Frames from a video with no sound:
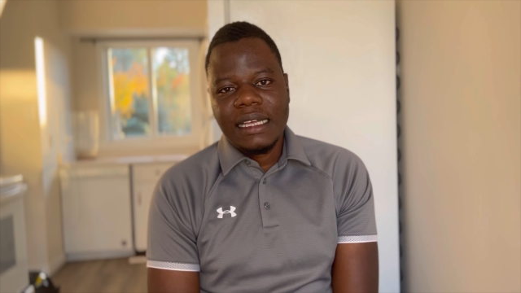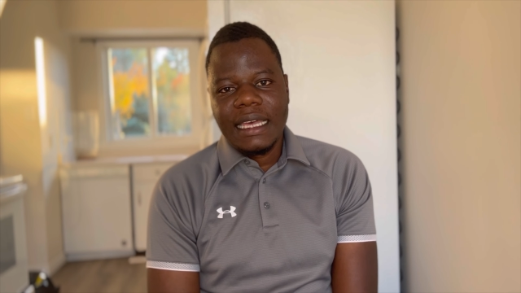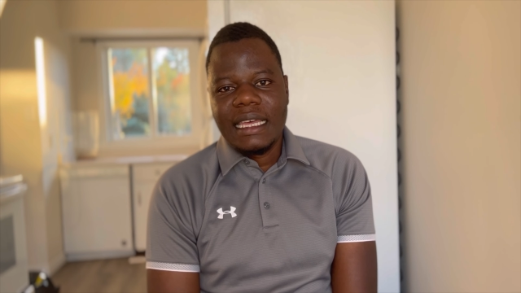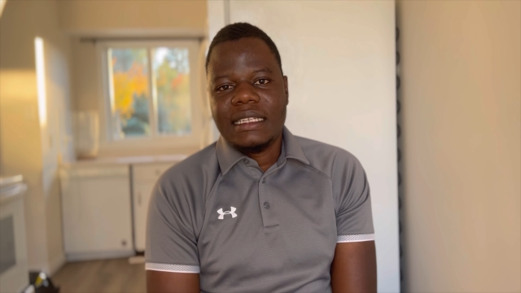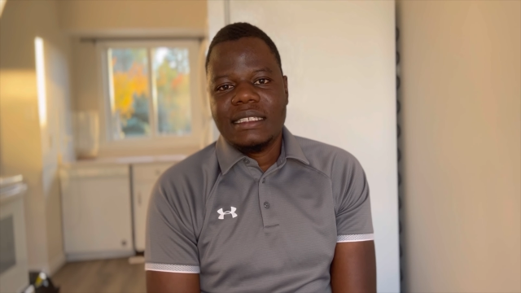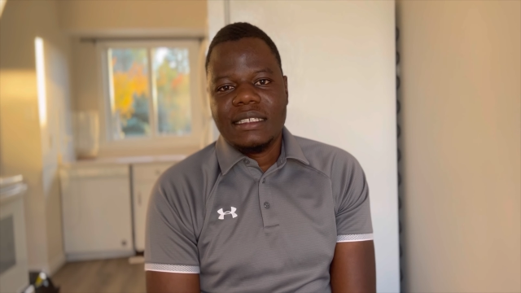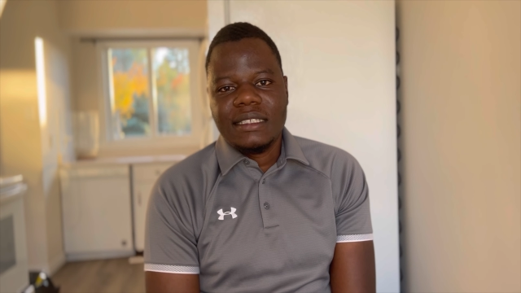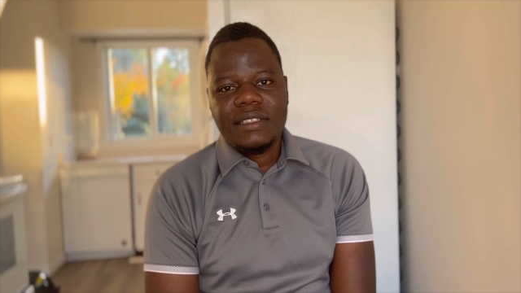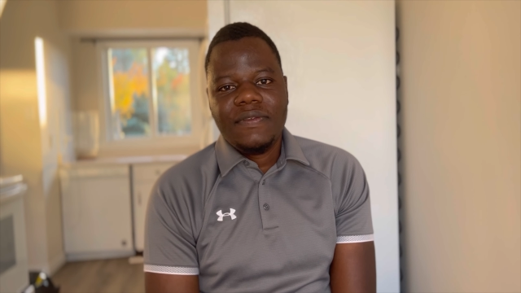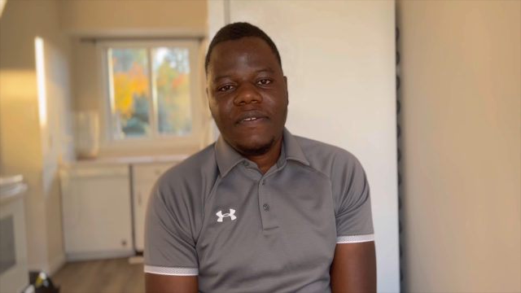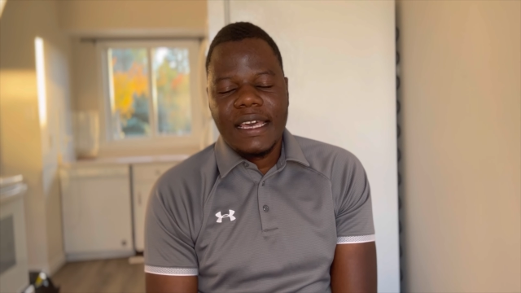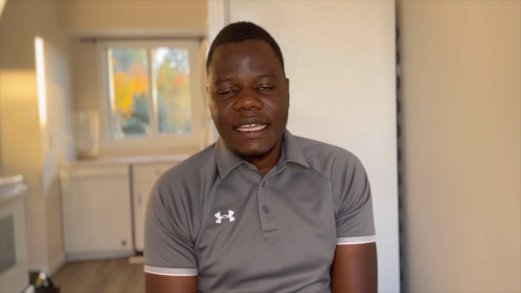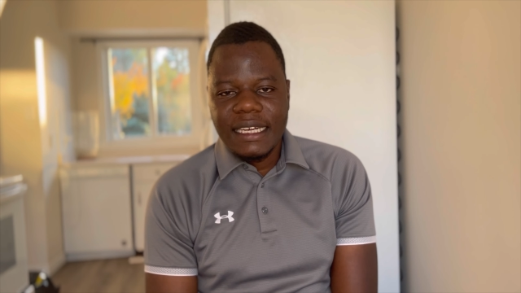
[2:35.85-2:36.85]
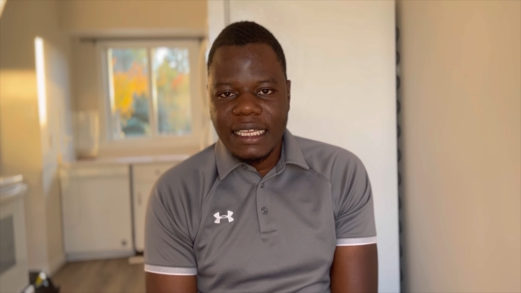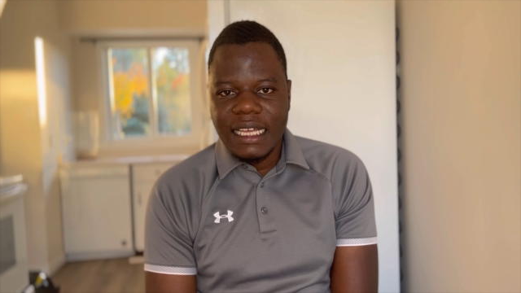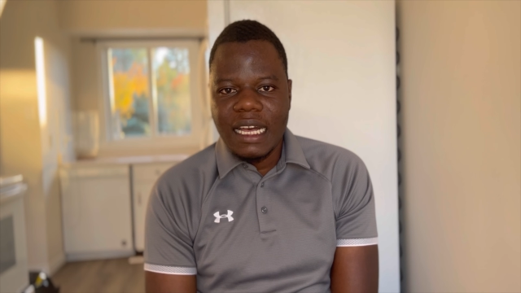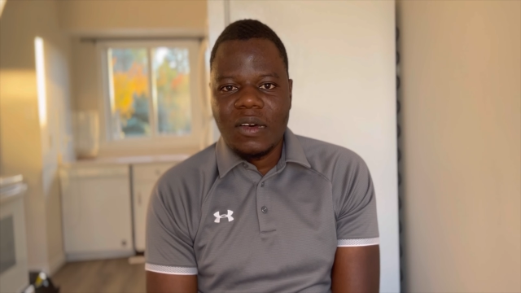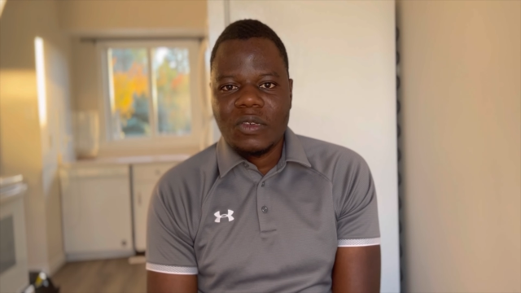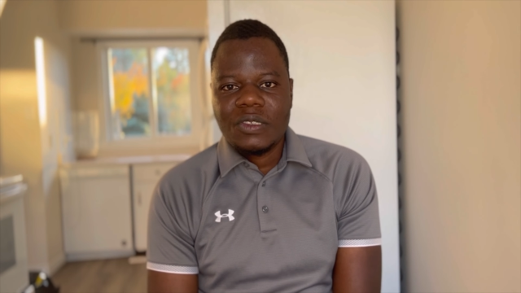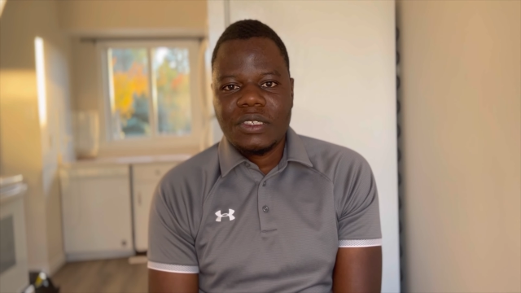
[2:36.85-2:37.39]
and just finding
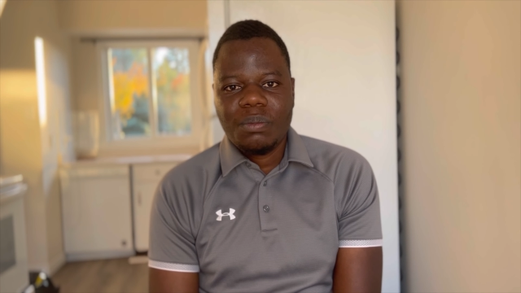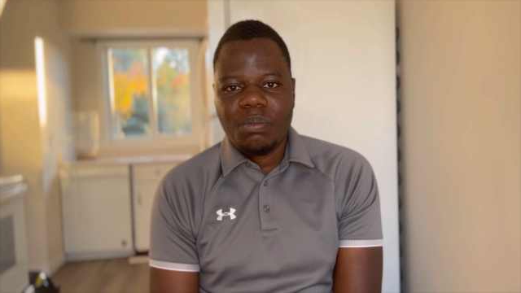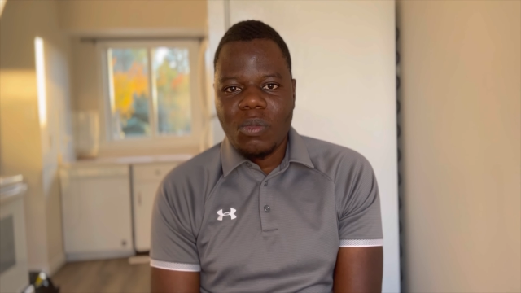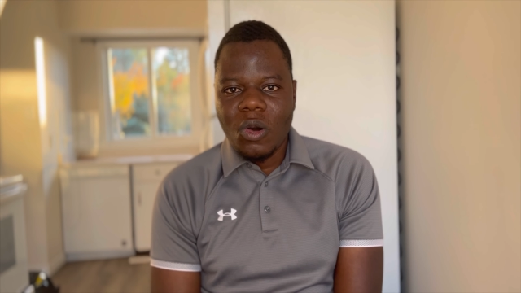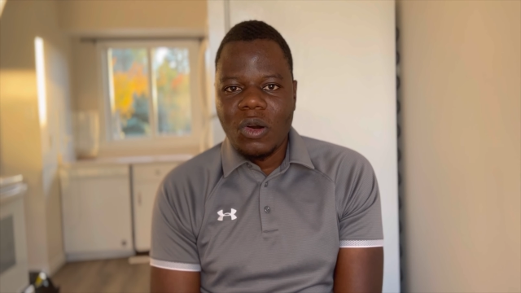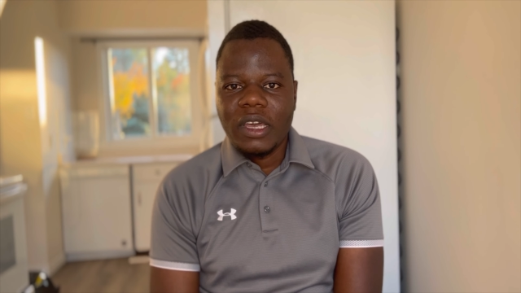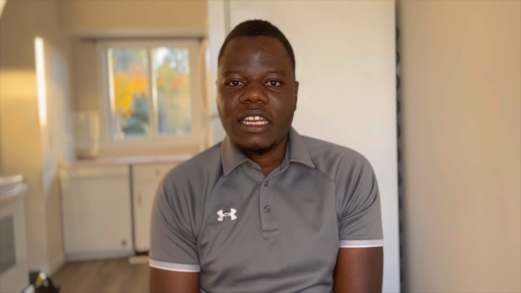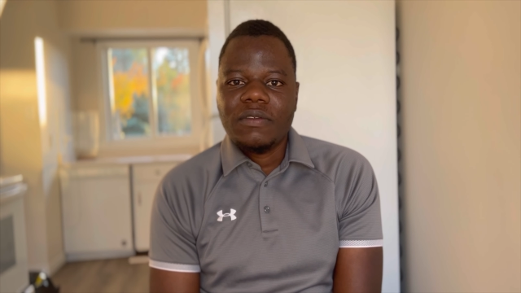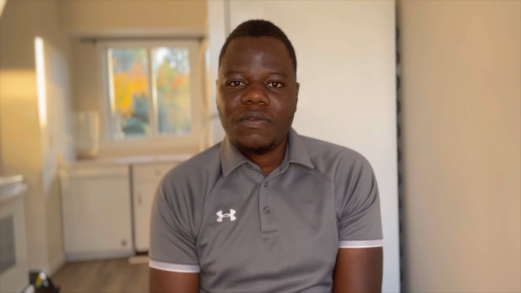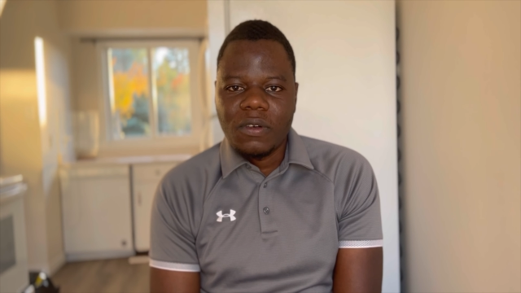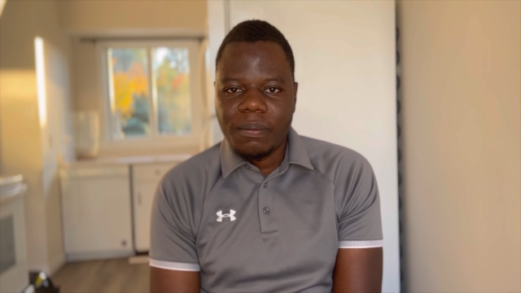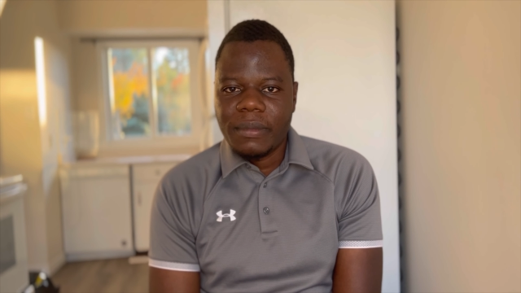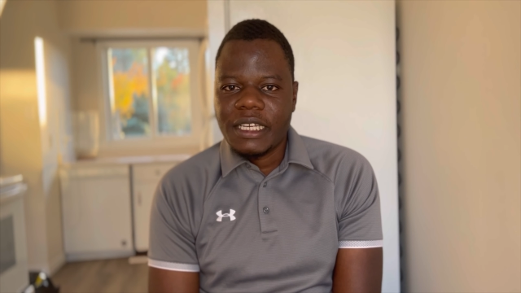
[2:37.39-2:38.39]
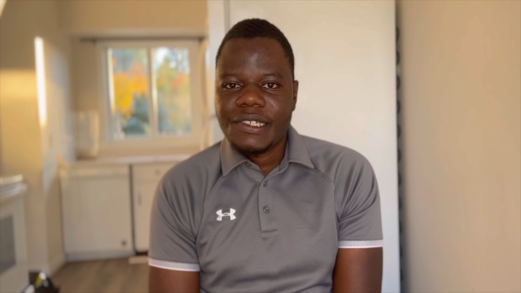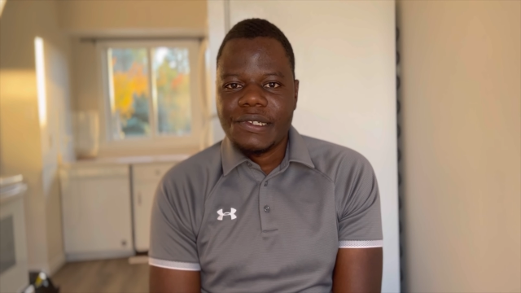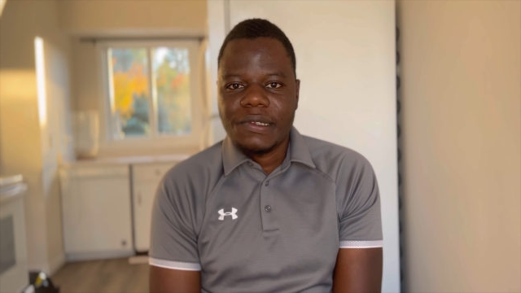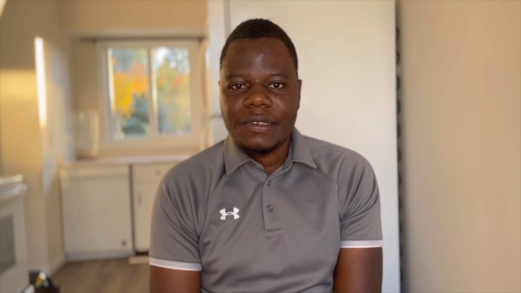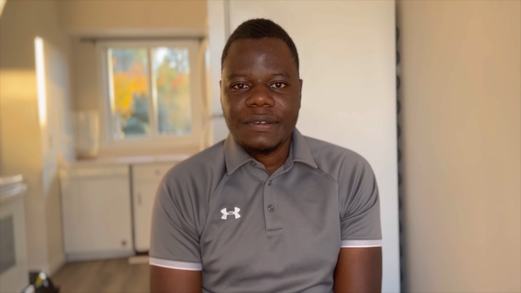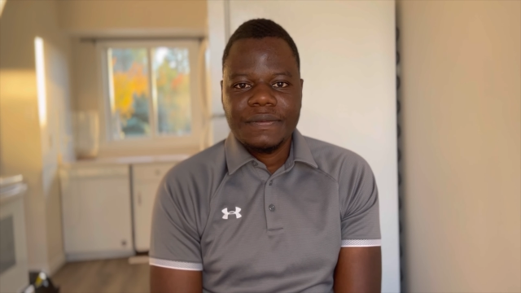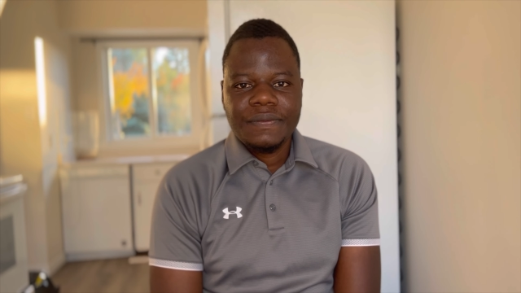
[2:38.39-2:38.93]
out more information